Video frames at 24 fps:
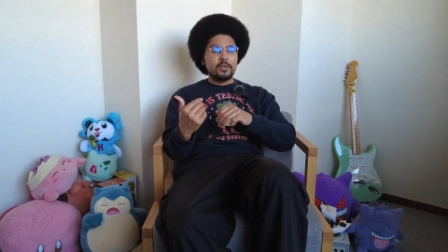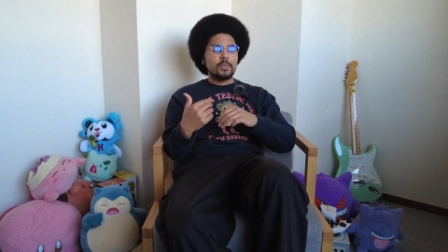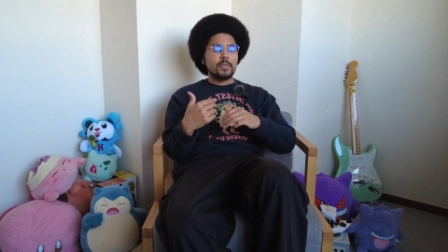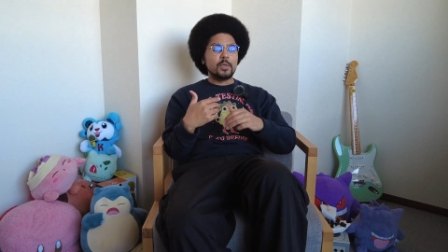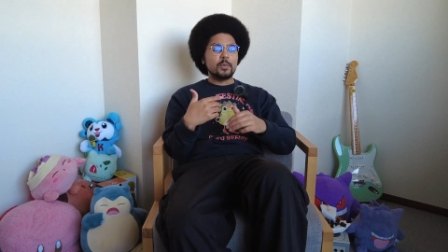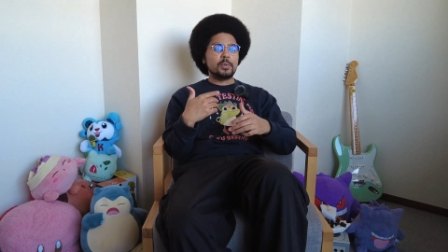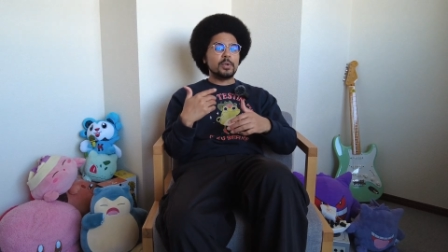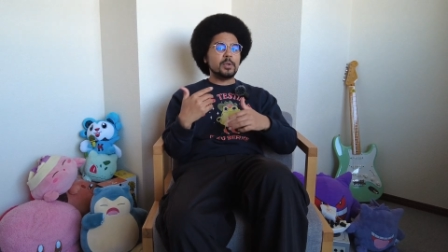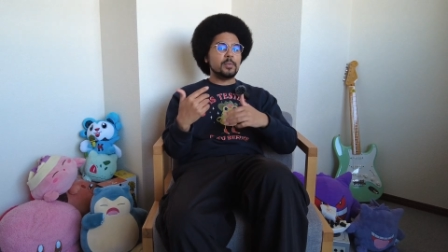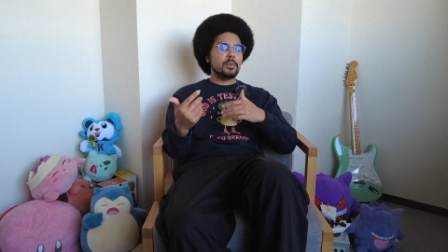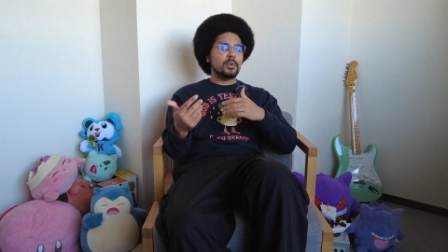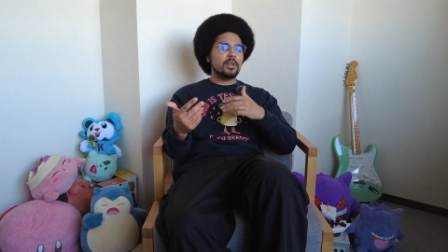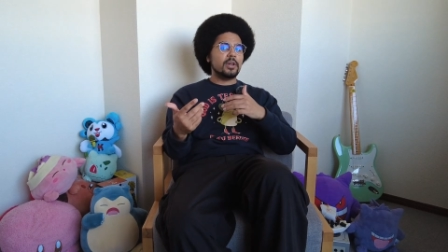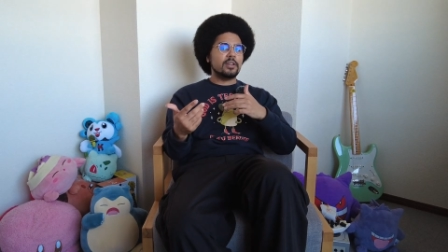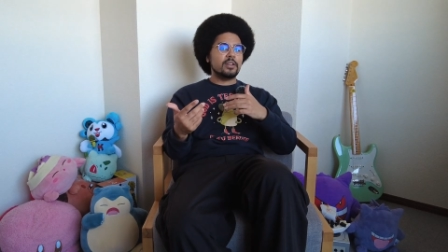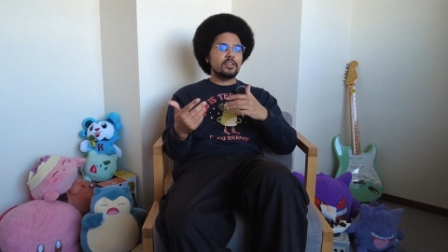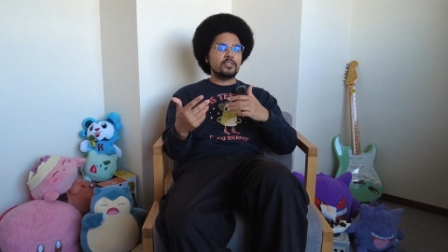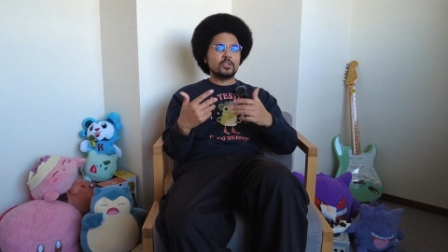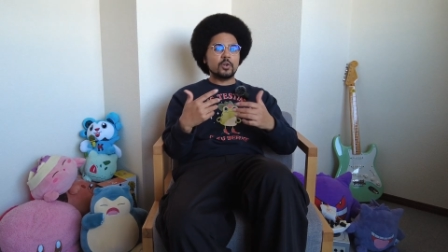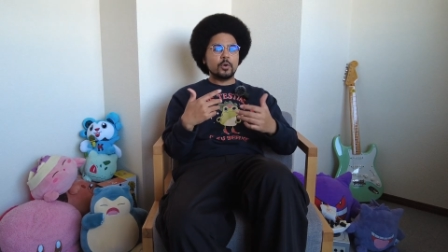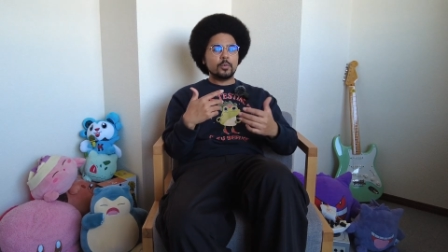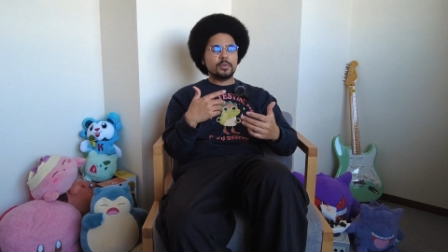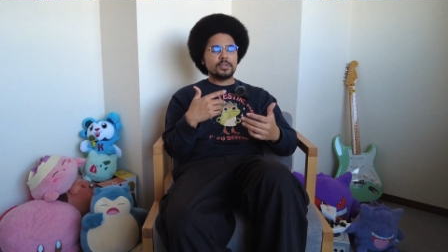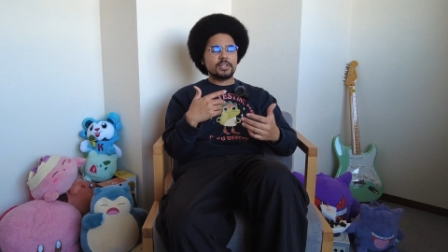The people aren't as
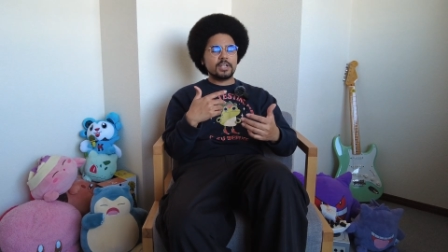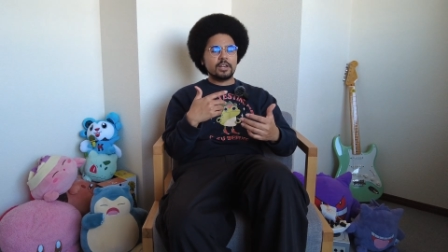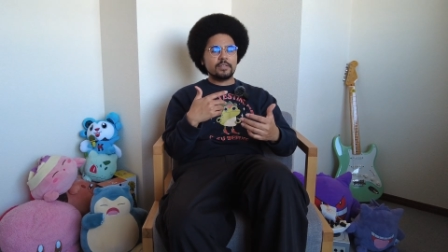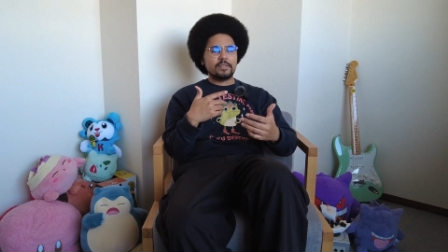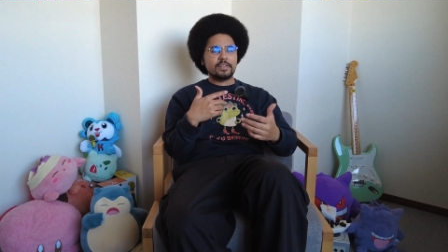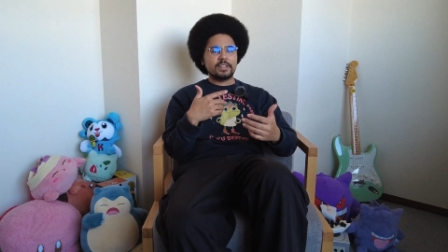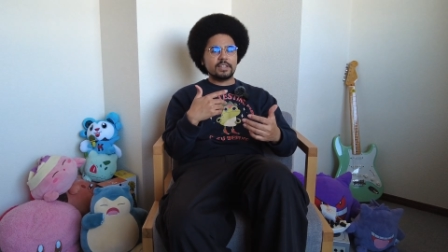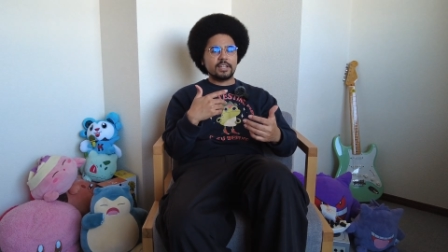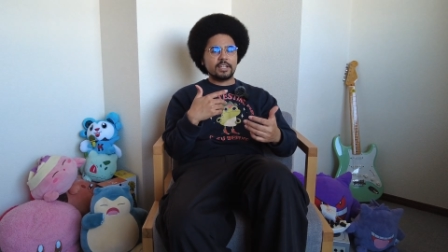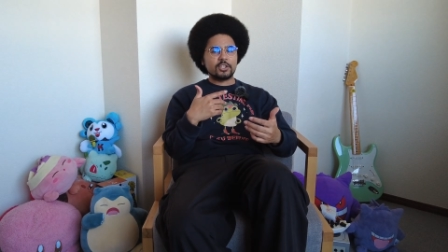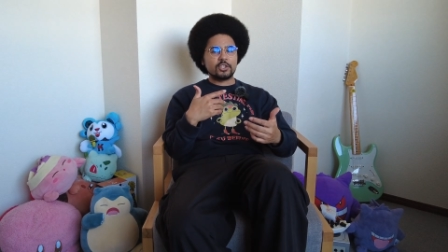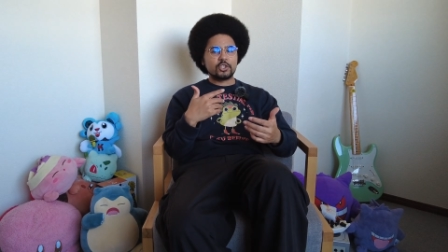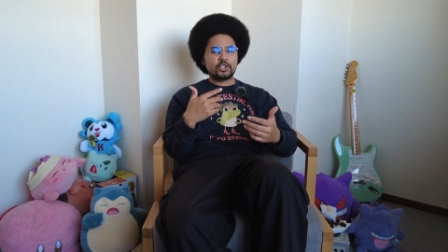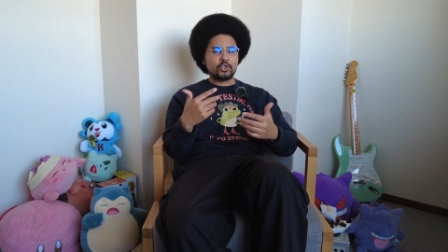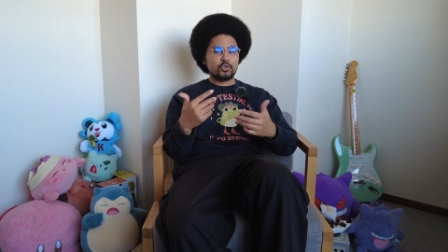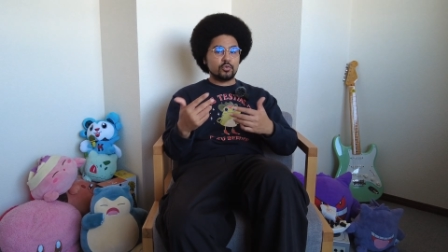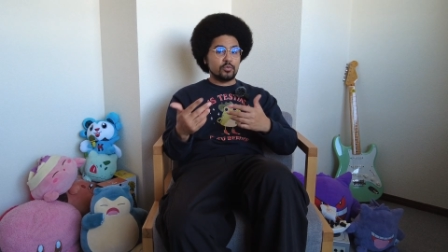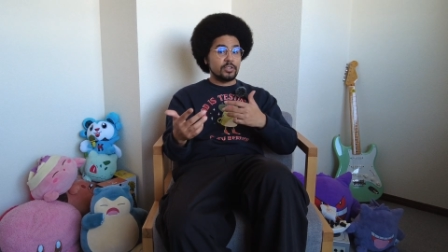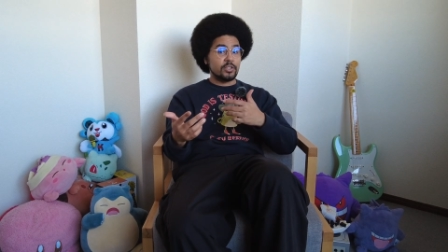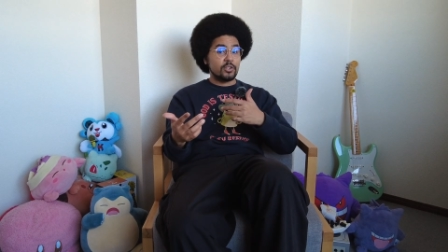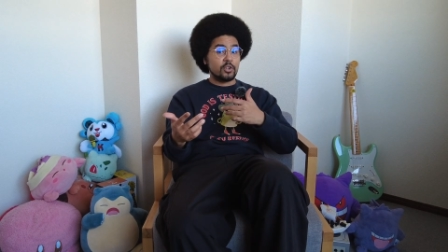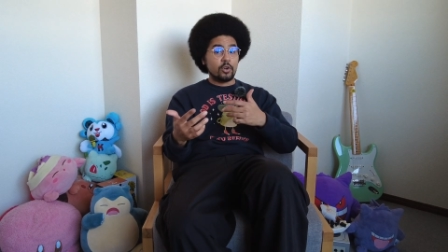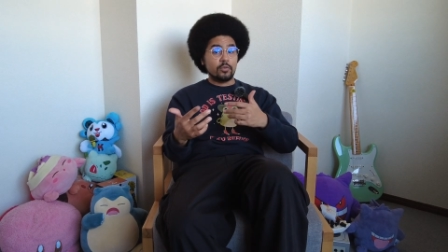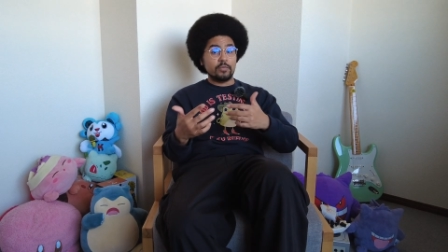open to having like
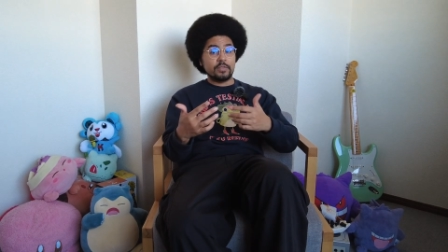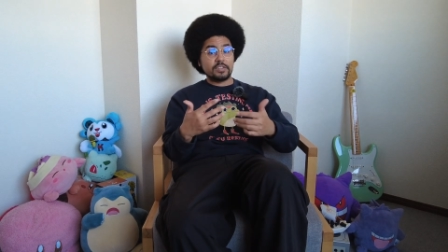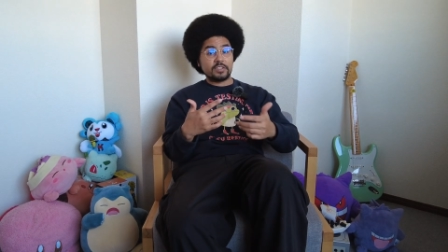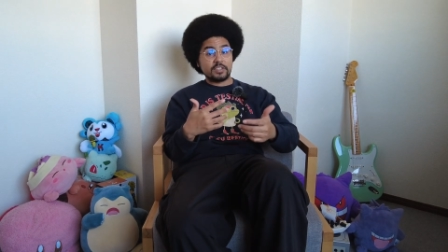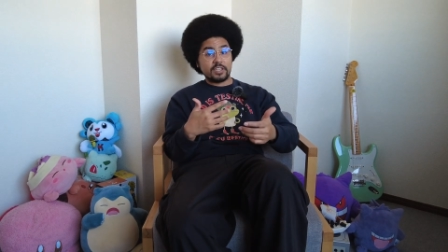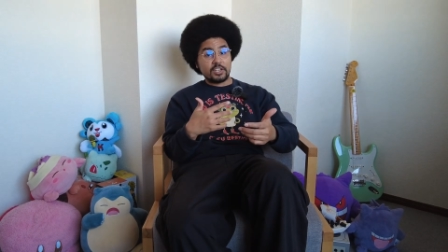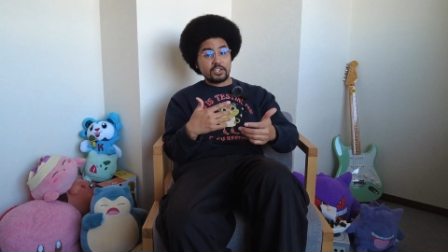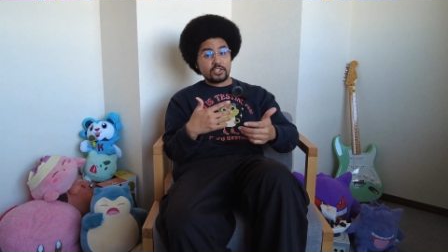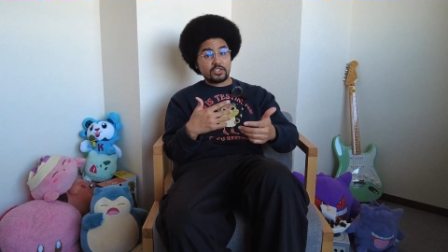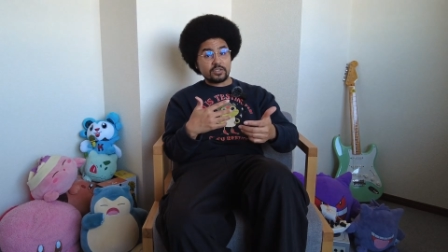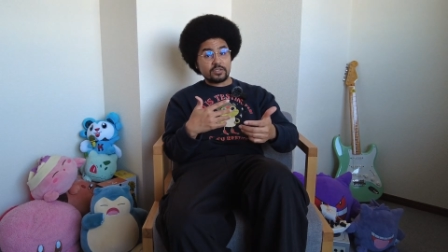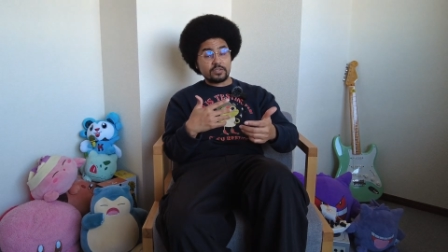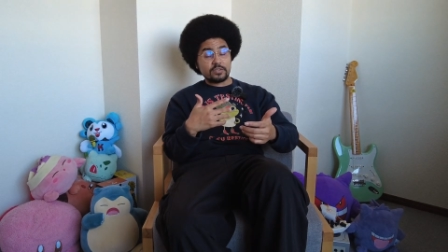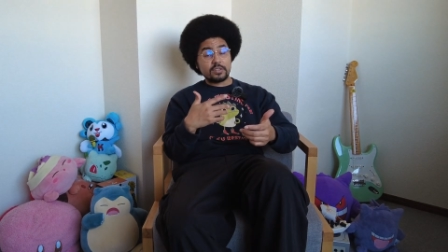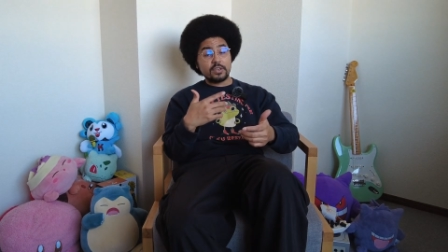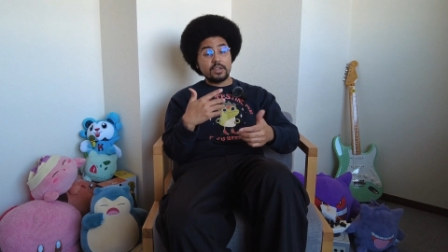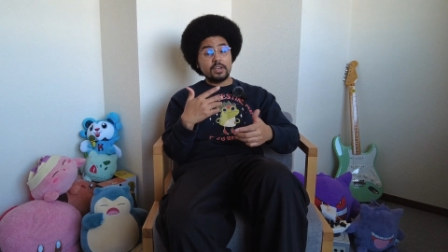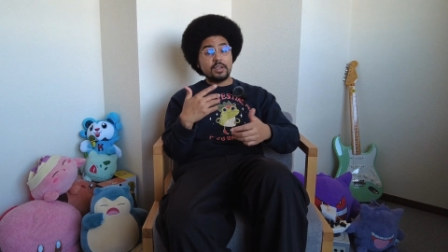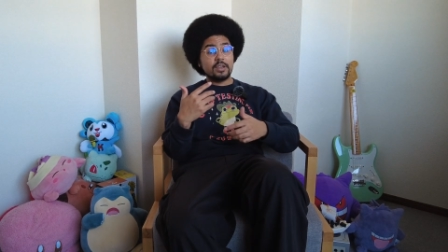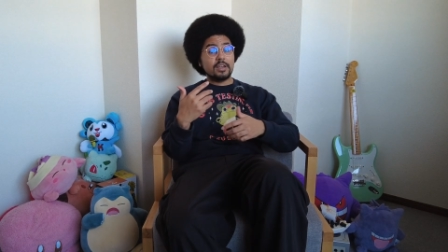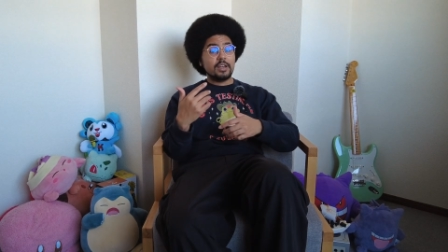street conversations